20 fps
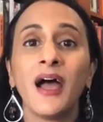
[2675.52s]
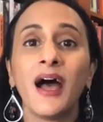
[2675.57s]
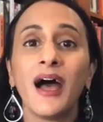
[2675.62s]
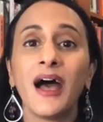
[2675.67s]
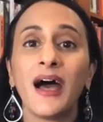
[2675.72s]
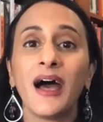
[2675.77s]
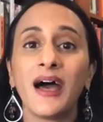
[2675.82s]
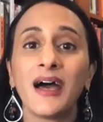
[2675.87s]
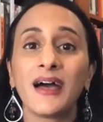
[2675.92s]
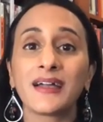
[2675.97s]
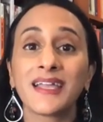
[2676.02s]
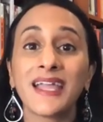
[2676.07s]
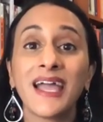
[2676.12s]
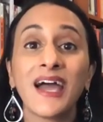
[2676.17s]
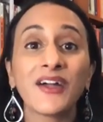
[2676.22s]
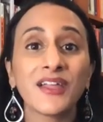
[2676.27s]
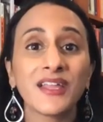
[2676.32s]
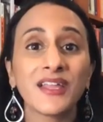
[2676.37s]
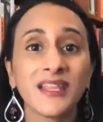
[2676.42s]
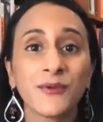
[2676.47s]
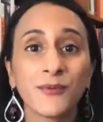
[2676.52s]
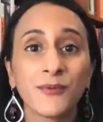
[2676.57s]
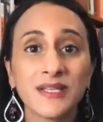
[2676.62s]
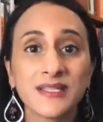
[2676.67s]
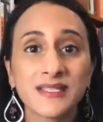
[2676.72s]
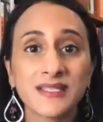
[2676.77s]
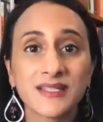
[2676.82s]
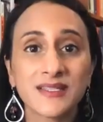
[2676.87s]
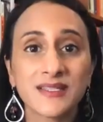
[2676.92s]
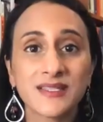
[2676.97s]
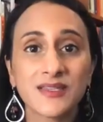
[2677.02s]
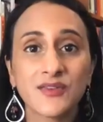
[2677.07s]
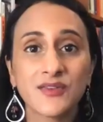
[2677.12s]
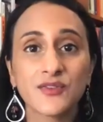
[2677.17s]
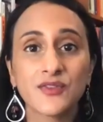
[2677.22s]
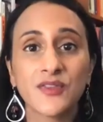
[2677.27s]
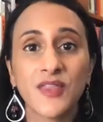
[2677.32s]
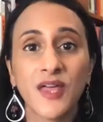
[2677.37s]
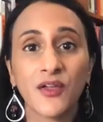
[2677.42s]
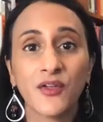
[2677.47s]
uh, calculate risks
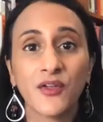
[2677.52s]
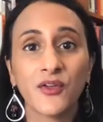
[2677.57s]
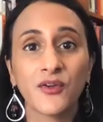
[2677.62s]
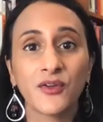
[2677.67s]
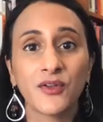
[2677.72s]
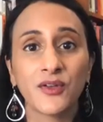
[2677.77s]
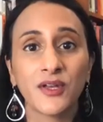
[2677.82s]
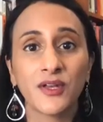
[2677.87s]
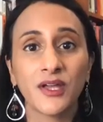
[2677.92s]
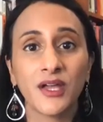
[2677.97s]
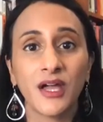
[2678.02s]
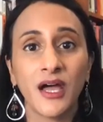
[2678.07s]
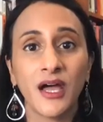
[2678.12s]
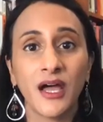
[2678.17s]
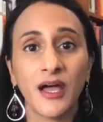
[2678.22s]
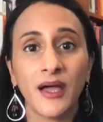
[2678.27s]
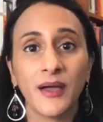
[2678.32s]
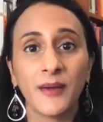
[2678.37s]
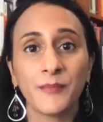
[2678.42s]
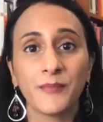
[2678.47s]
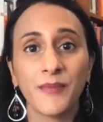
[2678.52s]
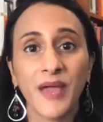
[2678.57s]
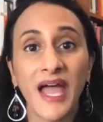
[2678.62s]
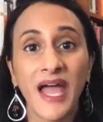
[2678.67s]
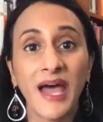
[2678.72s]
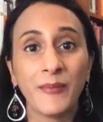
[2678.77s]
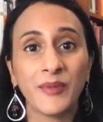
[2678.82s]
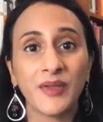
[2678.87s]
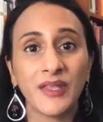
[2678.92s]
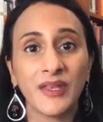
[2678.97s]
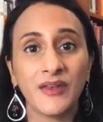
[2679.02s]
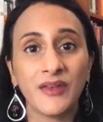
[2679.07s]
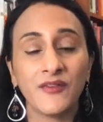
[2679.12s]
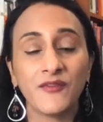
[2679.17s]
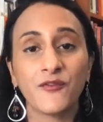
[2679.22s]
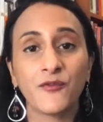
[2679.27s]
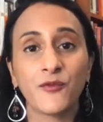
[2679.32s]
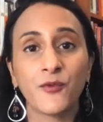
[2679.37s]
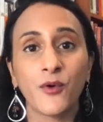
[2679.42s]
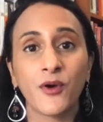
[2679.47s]
that could uh, happen
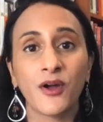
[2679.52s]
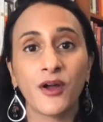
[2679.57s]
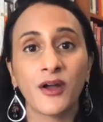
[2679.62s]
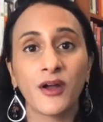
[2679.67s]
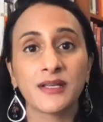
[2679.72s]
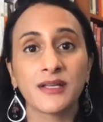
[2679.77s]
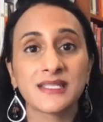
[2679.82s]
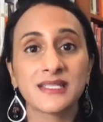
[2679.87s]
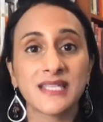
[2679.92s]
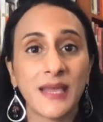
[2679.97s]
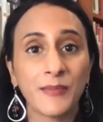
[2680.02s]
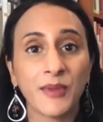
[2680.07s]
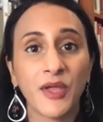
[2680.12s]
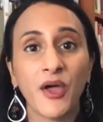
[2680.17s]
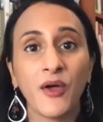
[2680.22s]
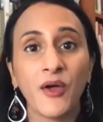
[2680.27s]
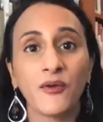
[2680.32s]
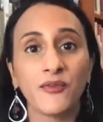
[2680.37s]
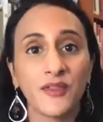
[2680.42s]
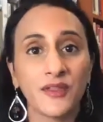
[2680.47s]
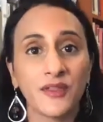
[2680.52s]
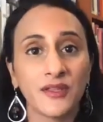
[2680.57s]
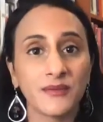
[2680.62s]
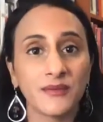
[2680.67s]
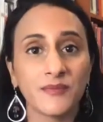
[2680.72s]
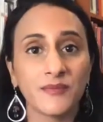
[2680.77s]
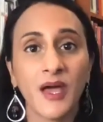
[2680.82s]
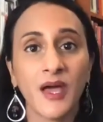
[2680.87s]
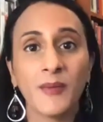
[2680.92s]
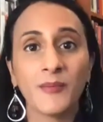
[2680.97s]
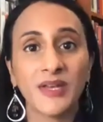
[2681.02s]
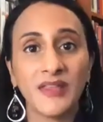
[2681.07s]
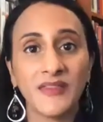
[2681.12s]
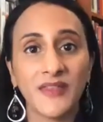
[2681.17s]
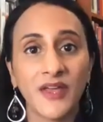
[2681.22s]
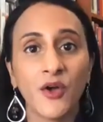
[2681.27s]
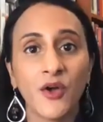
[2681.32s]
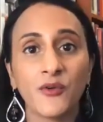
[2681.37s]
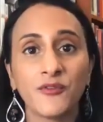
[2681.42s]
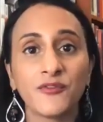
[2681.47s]
for TEPCO, the company
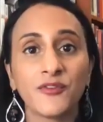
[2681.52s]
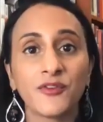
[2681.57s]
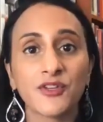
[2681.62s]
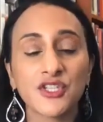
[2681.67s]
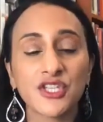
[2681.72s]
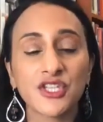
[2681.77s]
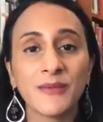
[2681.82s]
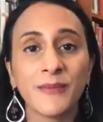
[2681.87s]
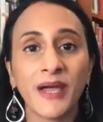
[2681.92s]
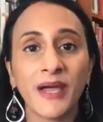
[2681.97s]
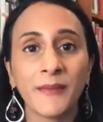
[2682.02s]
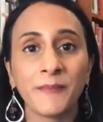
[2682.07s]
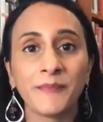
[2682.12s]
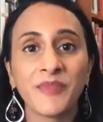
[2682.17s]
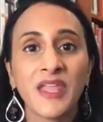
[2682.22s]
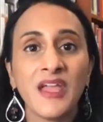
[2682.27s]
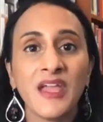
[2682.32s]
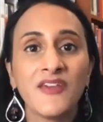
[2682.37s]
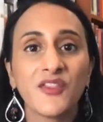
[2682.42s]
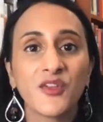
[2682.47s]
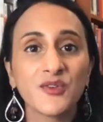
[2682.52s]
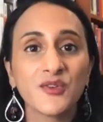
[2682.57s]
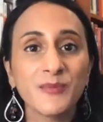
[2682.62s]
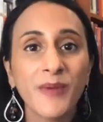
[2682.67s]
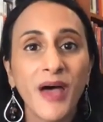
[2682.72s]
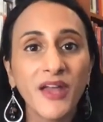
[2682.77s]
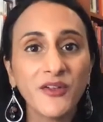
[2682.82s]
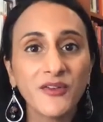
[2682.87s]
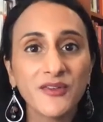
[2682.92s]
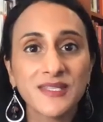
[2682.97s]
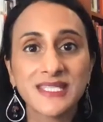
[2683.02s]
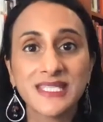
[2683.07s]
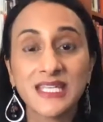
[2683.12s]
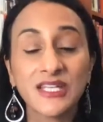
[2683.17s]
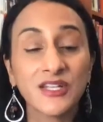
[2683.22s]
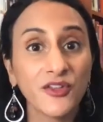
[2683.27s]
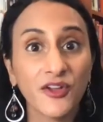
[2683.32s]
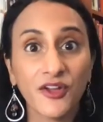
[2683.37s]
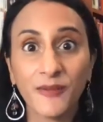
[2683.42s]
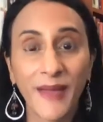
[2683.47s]
that owned Fukushima, those models
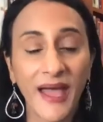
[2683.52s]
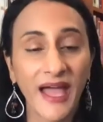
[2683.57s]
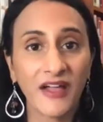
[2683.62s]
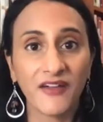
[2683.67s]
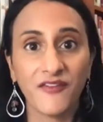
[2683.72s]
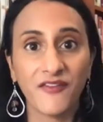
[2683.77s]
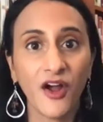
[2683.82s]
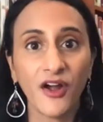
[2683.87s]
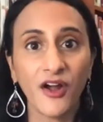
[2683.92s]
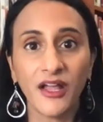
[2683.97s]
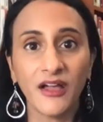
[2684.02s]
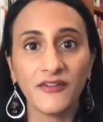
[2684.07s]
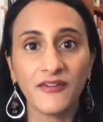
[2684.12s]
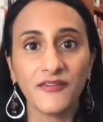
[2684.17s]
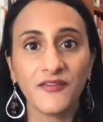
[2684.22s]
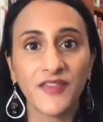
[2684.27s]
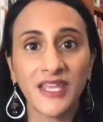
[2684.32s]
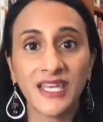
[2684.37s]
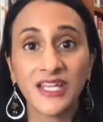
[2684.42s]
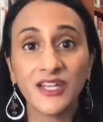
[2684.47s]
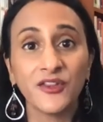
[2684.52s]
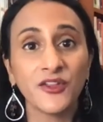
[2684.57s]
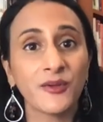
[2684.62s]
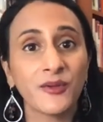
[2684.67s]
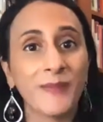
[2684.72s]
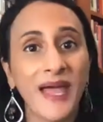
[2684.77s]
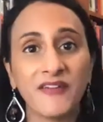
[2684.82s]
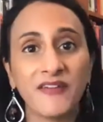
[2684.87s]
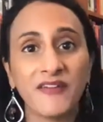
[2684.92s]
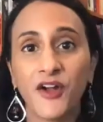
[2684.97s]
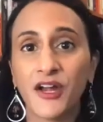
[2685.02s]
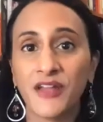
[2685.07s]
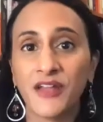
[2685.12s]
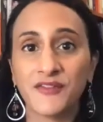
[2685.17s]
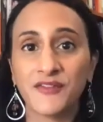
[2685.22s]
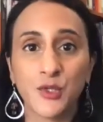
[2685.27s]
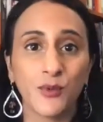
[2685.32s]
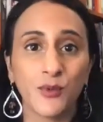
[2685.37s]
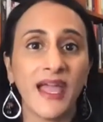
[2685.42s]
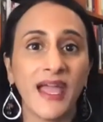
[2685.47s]
didn't look back far enough. They didn't look back far enough
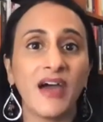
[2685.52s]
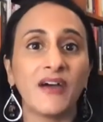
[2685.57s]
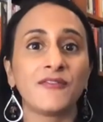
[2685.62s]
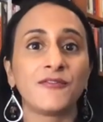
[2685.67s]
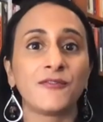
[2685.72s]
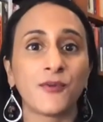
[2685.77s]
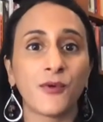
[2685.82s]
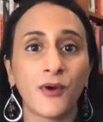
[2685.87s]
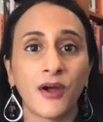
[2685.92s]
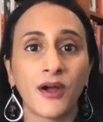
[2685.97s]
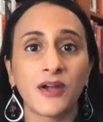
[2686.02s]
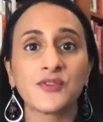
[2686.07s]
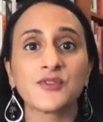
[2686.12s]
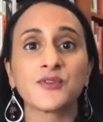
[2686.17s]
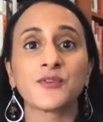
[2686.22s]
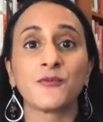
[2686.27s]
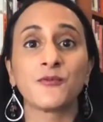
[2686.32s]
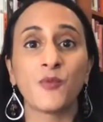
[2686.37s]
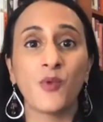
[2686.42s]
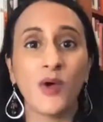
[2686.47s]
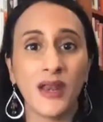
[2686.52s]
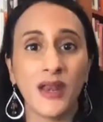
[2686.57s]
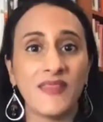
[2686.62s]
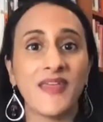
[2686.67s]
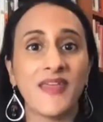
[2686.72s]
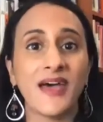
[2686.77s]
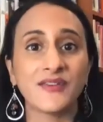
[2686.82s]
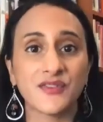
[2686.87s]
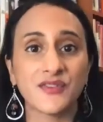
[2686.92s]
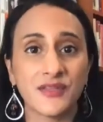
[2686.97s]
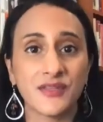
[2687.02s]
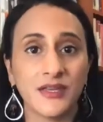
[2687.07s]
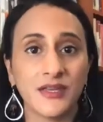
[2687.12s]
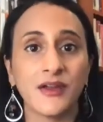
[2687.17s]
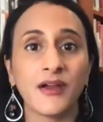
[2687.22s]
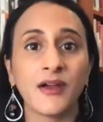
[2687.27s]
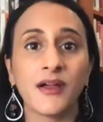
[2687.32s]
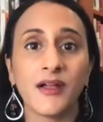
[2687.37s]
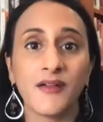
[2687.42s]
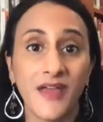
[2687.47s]
to account for a sort of one in thousand
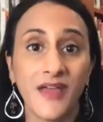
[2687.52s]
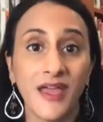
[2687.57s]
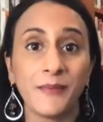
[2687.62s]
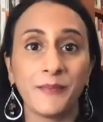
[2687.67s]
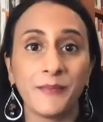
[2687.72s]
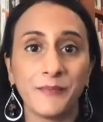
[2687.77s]
year event.